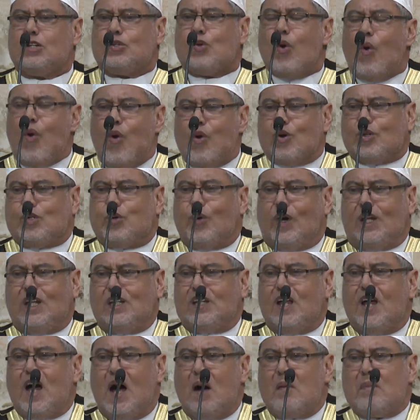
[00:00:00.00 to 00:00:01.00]
Talk to
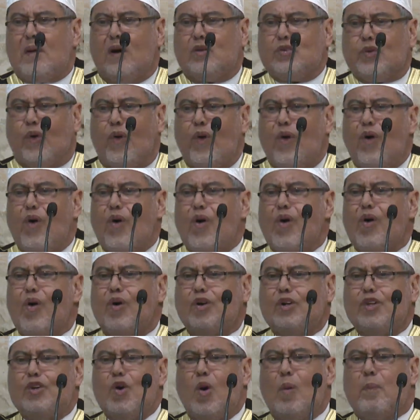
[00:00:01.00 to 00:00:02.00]
Allah about
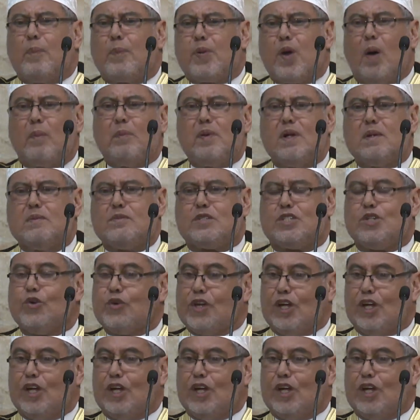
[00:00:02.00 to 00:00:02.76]
all your problems.